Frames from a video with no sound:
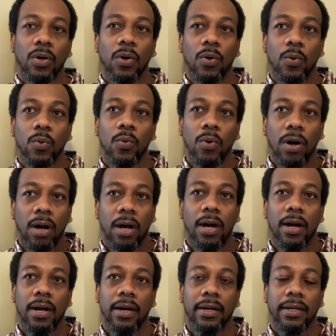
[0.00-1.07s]
who
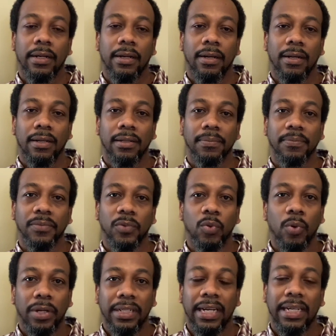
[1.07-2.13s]
are
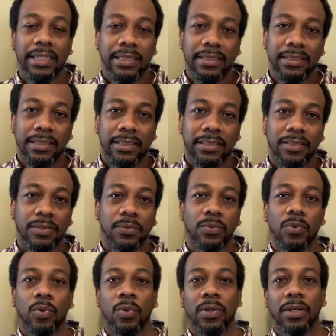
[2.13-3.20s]
not in the system
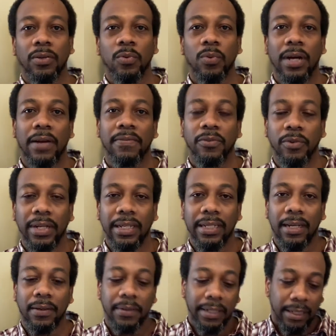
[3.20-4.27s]
or who have ran
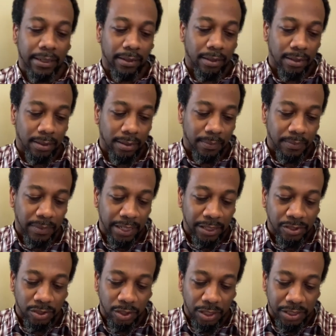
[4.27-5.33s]
out and
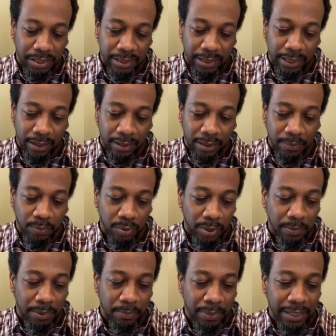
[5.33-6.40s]
exhausted their
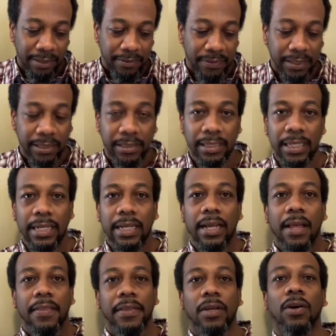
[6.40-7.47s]
unemployment benefits.
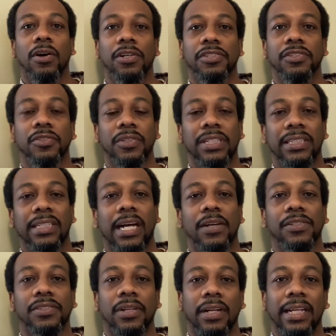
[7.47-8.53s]
They also can now
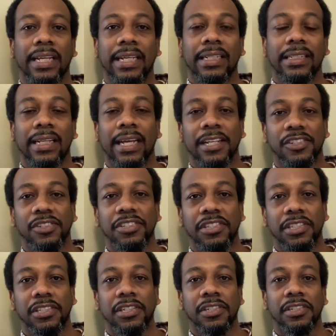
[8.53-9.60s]
start getting extra
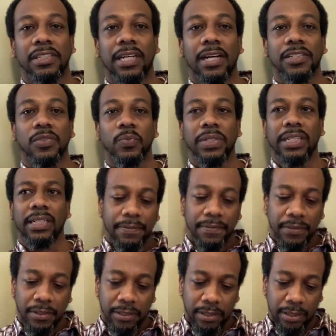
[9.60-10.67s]
$600 weekly
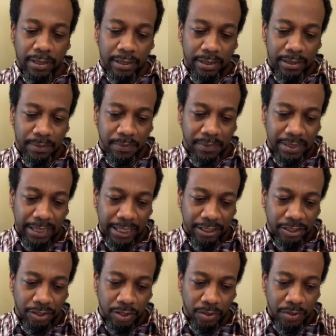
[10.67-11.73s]
for
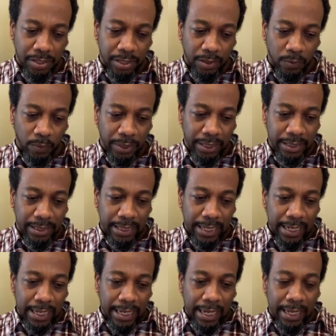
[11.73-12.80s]
next 13 weeks.
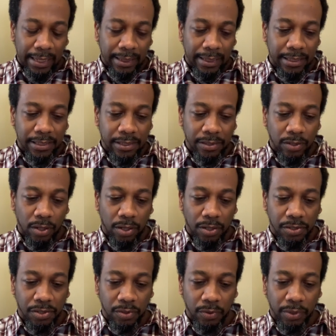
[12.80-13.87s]
And this is
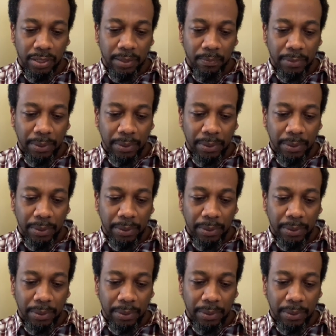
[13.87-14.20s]
also, you can